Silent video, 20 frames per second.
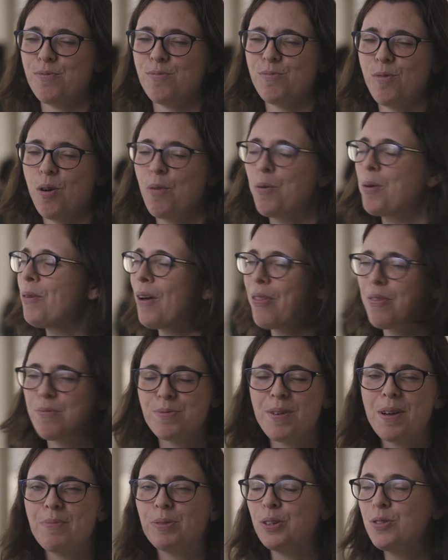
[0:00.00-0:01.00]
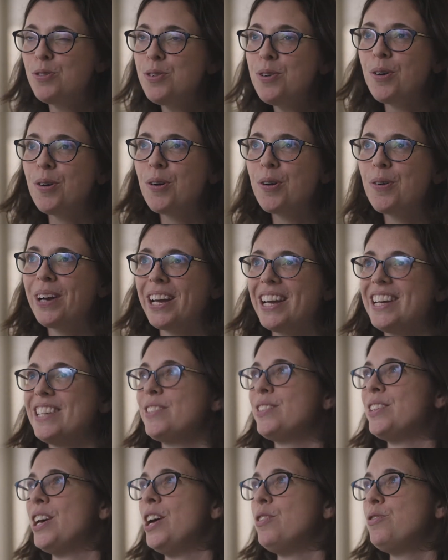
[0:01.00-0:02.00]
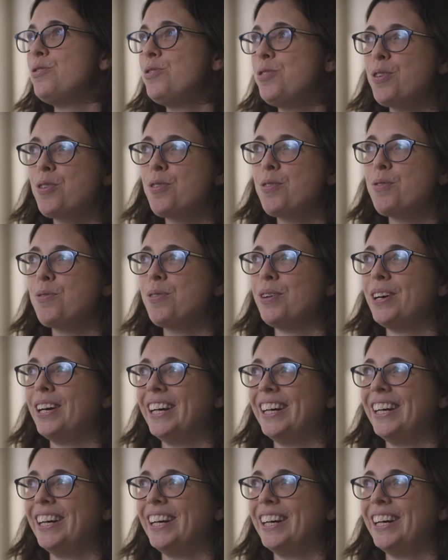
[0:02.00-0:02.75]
what we want them to be able to do is to